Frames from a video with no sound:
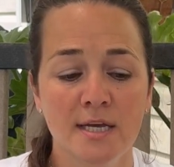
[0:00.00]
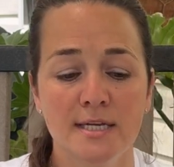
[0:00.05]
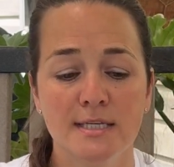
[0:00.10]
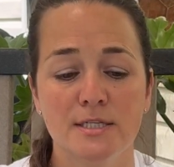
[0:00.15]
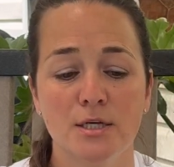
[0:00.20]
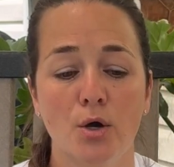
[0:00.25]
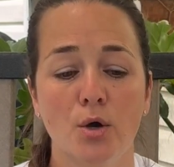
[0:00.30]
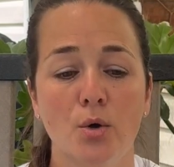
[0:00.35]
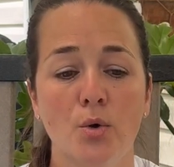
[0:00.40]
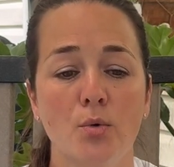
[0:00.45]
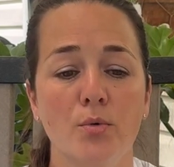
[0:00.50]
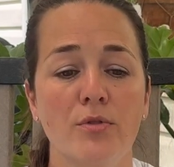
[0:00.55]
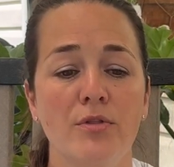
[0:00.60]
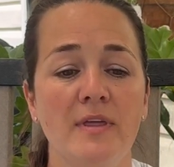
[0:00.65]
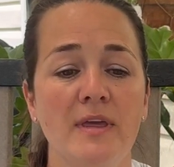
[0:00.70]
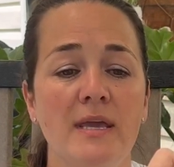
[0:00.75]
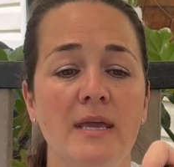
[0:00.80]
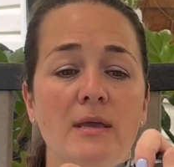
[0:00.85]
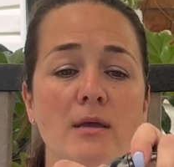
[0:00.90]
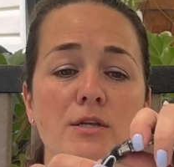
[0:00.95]
So
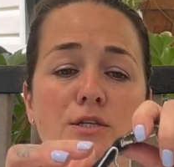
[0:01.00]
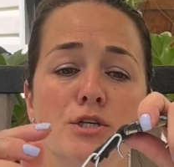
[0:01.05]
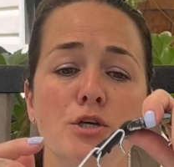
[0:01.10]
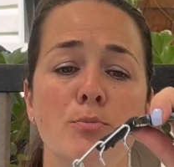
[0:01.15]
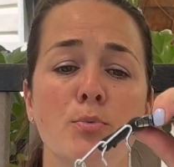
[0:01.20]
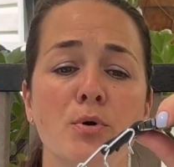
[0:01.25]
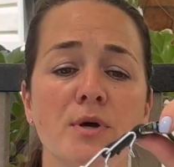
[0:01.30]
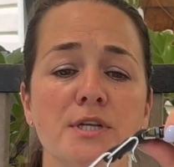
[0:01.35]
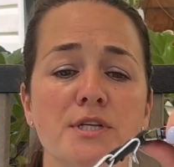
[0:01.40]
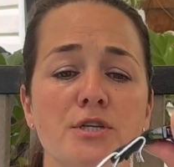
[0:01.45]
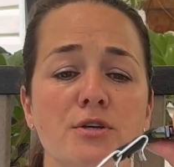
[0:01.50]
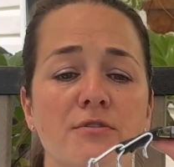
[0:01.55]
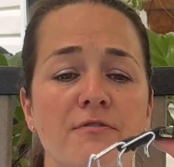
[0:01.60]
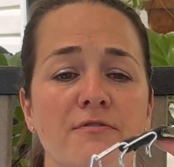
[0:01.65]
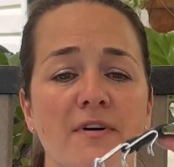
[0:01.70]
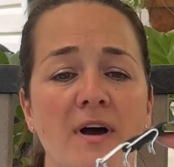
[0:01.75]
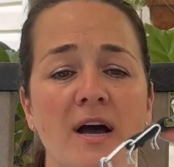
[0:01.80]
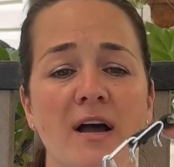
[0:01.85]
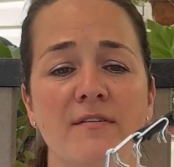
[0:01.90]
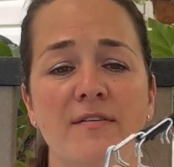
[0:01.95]
the
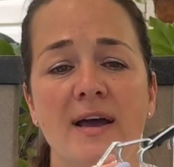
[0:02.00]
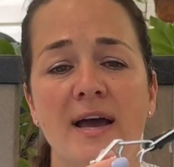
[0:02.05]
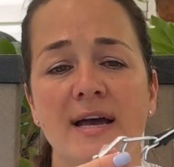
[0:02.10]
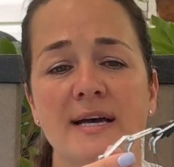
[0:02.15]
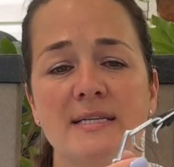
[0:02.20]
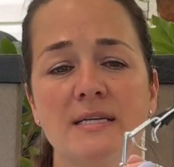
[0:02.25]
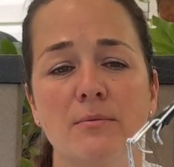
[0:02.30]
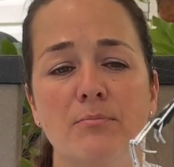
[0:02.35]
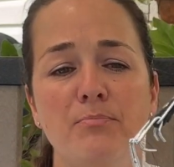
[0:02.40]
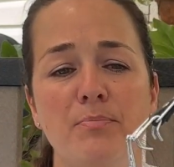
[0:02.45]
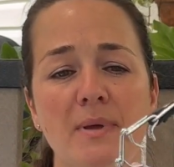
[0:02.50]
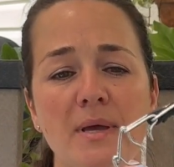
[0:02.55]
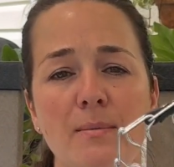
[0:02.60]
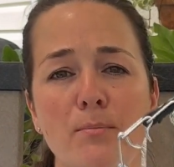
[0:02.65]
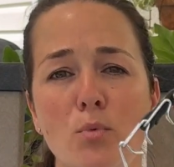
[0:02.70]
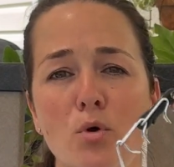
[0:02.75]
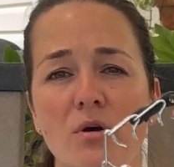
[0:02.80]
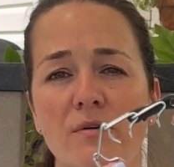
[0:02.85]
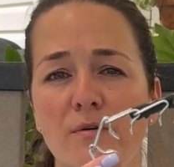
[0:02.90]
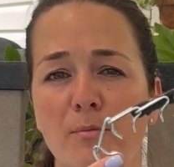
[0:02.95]
2.25 has a bit
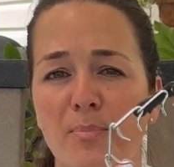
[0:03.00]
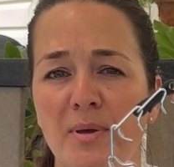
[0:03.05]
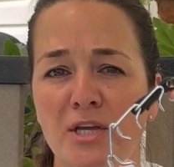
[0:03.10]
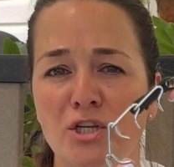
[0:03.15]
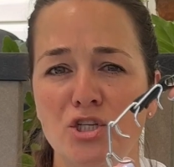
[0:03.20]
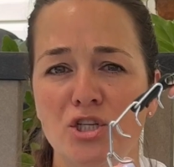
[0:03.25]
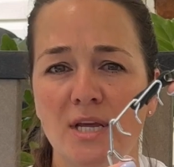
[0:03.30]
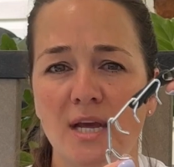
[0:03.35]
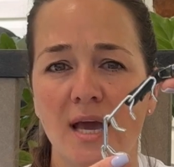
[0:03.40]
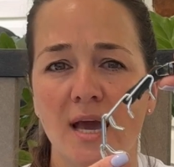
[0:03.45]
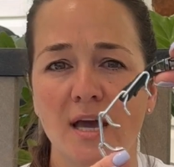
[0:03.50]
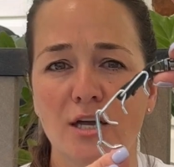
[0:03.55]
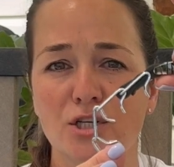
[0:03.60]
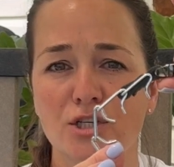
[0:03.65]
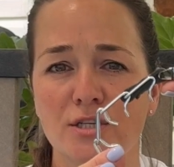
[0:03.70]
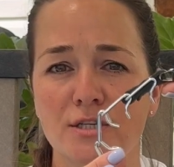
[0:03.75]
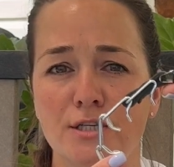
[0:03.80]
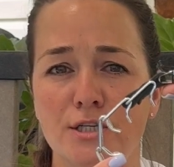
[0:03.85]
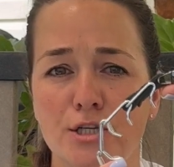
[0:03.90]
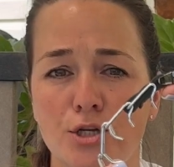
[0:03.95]
more of a pinchy
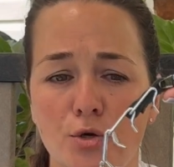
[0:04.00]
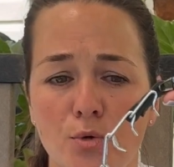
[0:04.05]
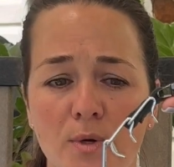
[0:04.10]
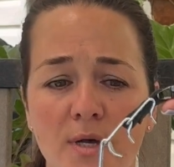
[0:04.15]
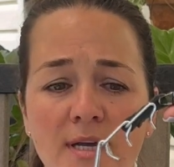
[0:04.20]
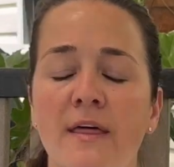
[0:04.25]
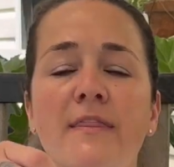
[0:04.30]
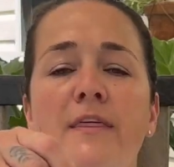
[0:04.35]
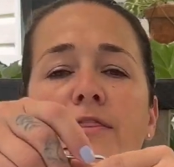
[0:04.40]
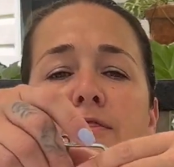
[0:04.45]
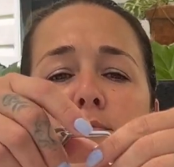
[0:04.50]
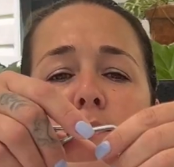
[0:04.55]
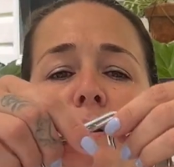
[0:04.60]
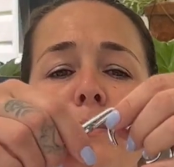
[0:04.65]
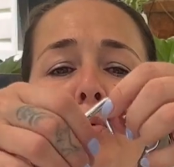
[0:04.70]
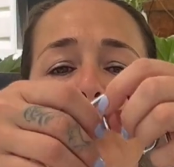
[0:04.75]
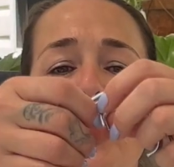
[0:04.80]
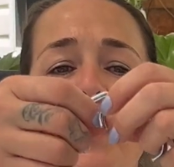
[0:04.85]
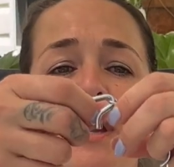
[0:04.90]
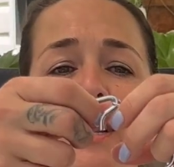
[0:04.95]
action to it. The
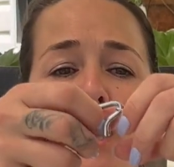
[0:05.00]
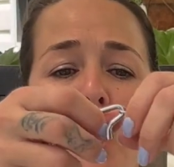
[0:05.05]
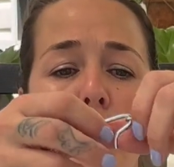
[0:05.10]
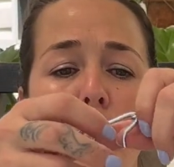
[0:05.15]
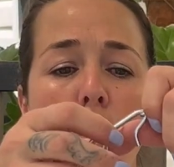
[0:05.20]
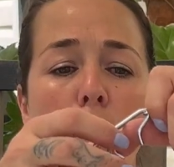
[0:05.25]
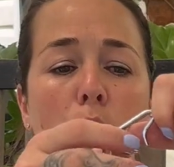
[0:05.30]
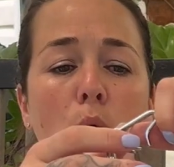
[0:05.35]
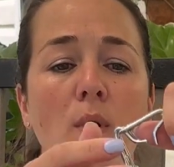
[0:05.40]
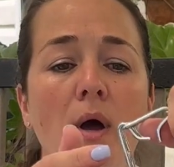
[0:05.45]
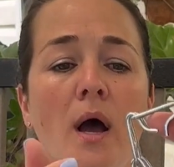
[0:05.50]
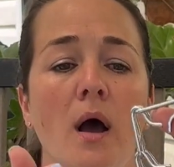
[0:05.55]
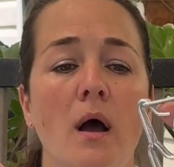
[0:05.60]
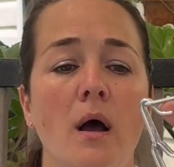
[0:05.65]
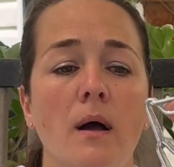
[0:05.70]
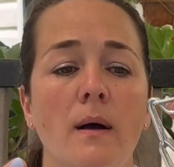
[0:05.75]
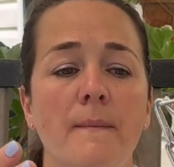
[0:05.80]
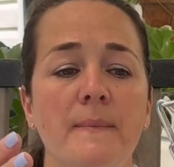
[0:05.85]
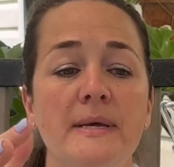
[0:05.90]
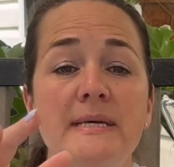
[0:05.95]

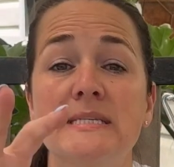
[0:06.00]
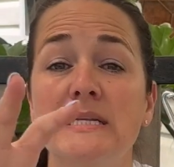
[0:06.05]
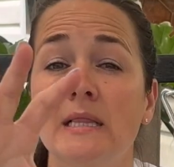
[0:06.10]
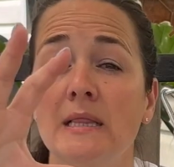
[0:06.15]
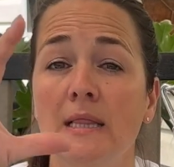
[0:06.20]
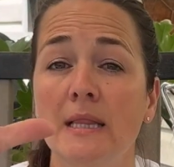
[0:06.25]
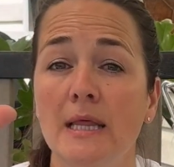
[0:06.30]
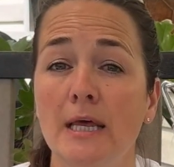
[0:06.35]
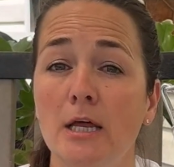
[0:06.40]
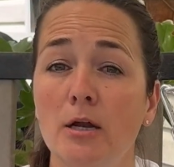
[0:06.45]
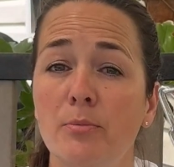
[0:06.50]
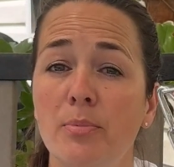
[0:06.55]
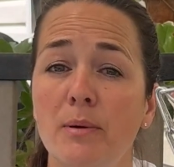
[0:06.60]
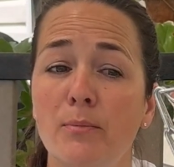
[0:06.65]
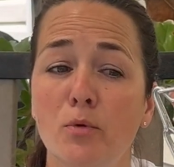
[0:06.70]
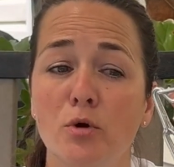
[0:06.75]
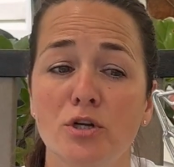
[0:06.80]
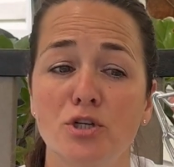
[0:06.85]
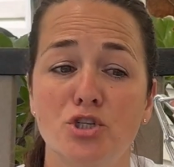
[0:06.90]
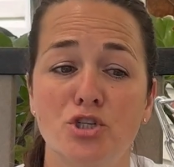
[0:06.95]
3.0 is a little bit
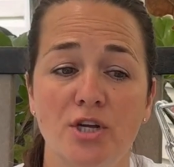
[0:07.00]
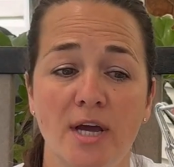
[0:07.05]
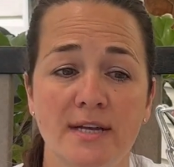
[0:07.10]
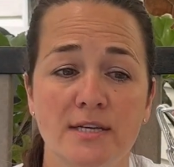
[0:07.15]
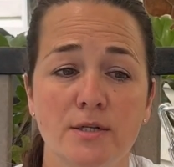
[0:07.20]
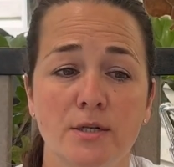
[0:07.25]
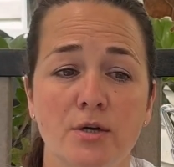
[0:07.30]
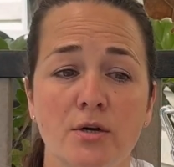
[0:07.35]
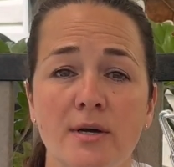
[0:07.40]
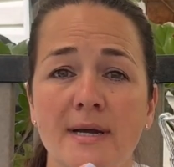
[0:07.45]
more gentler.